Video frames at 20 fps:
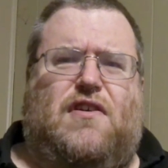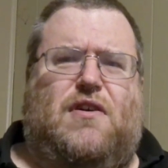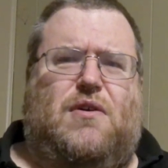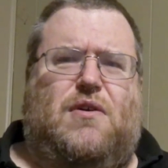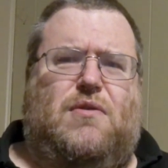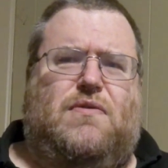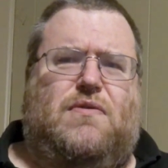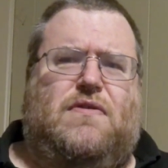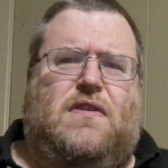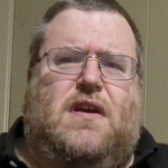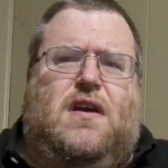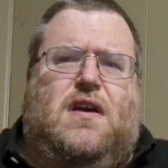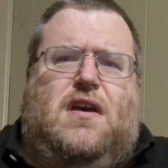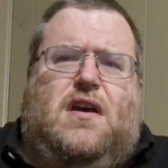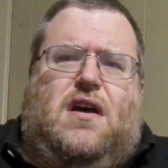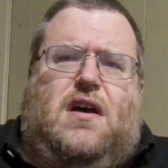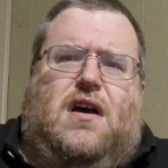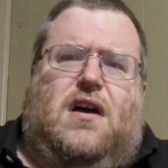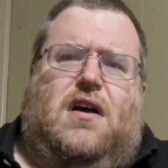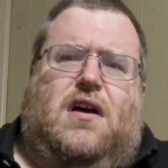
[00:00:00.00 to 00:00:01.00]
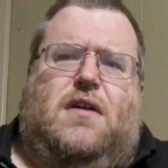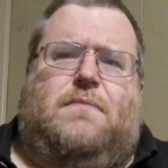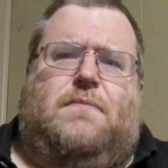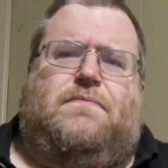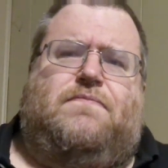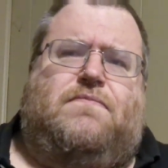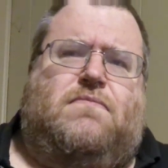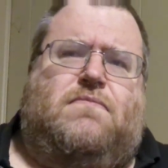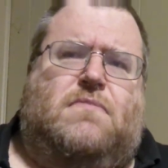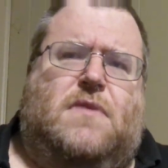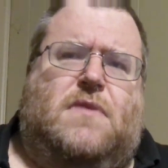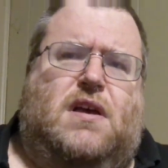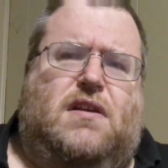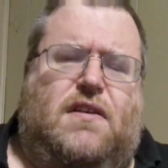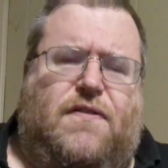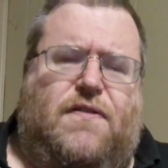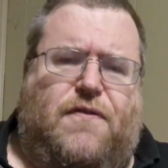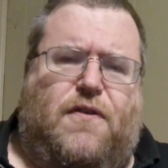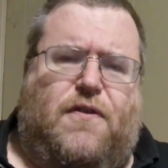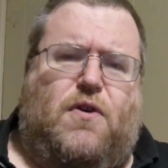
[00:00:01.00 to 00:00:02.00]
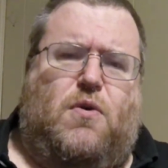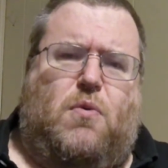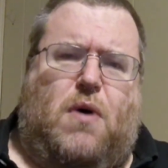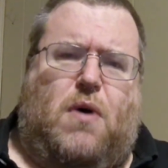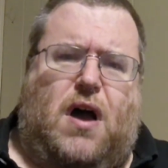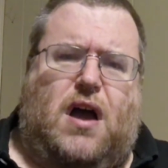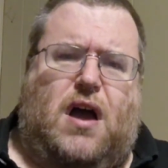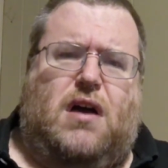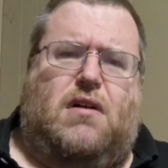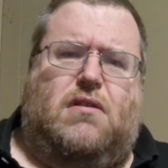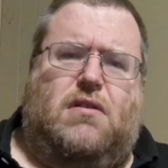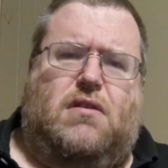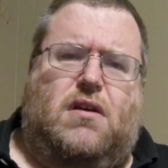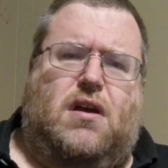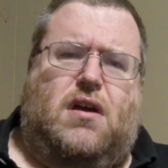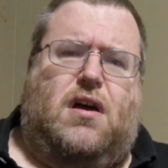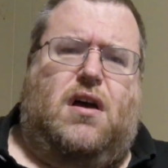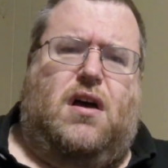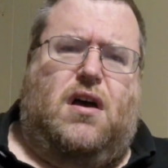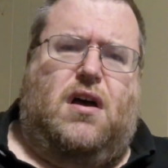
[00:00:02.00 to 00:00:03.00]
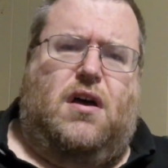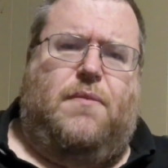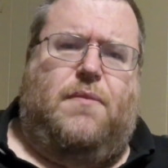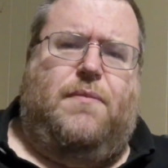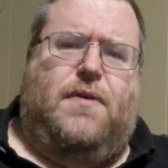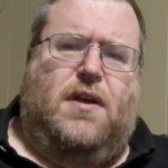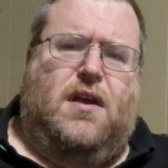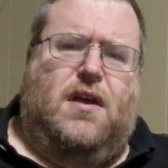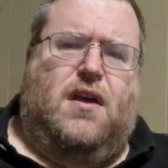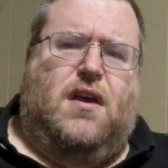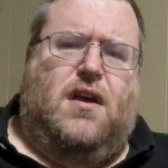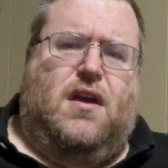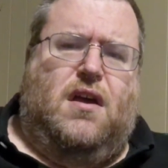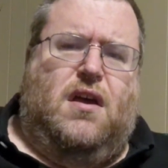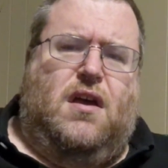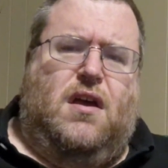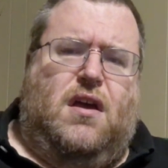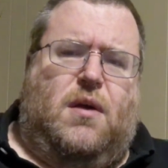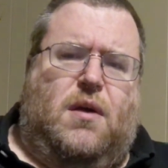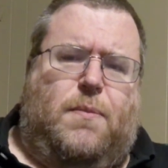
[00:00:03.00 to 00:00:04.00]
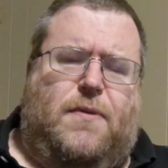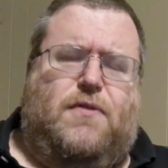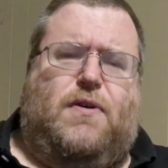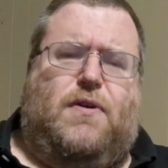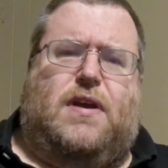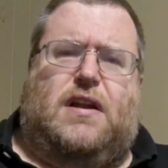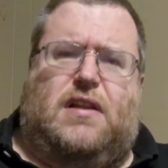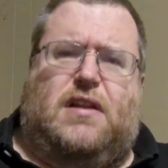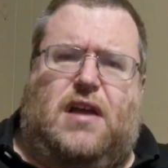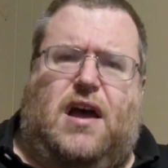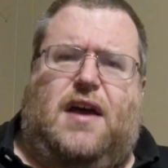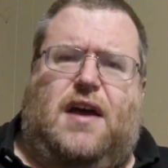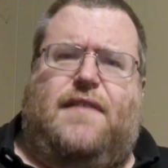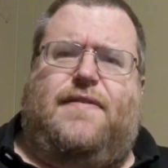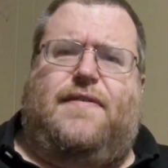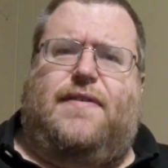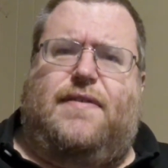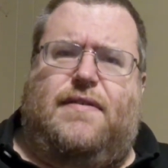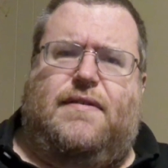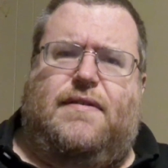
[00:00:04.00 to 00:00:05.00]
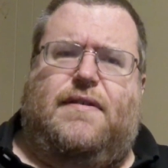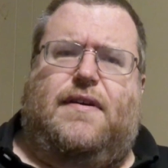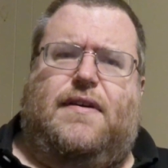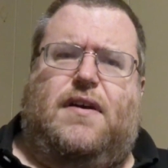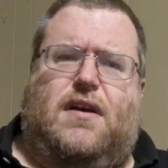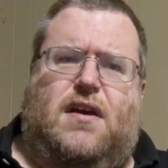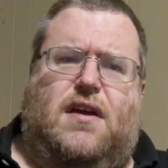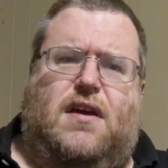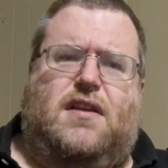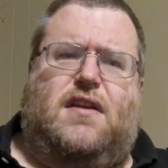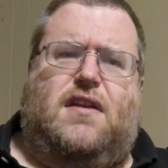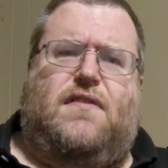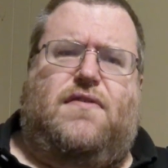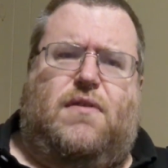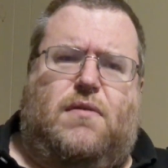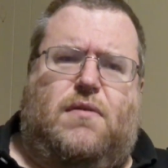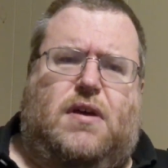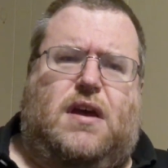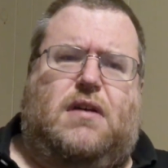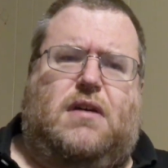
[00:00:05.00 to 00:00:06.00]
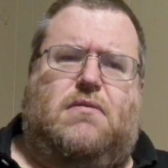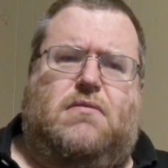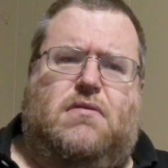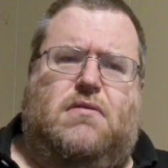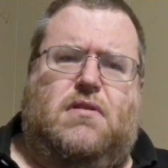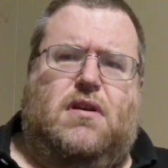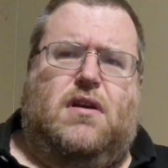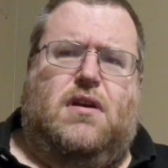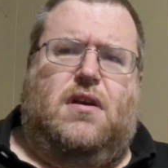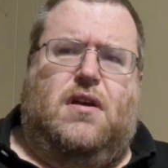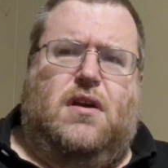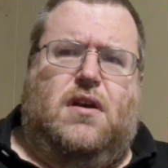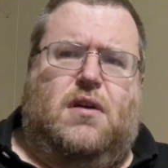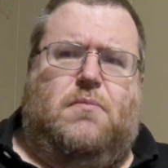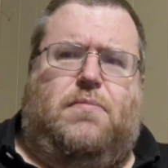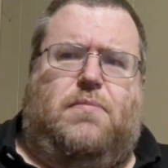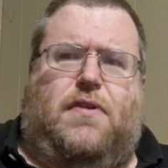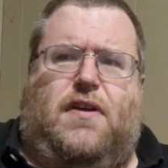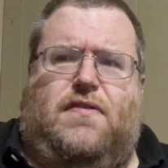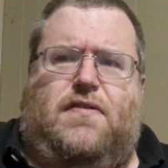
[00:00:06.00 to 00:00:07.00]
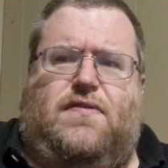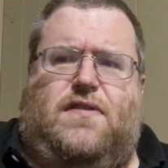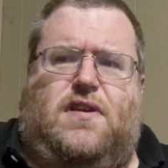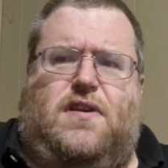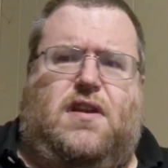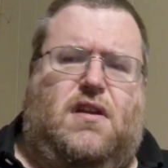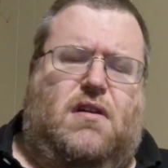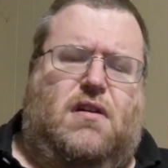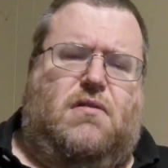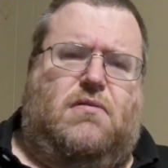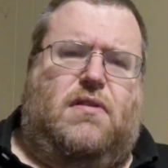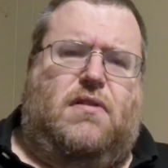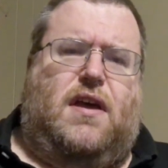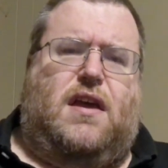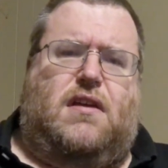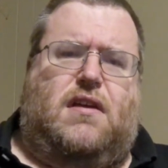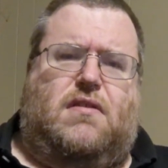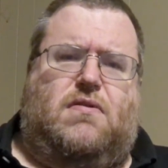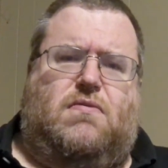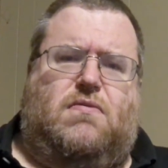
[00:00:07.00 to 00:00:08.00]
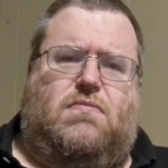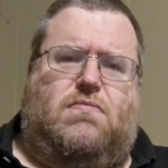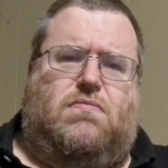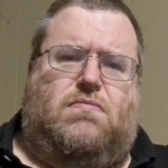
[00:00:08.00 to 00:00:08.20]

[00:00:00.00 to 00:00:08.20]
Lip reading: shows, at least for a while. I've been drinking a lot. I need to slow down. Plus, like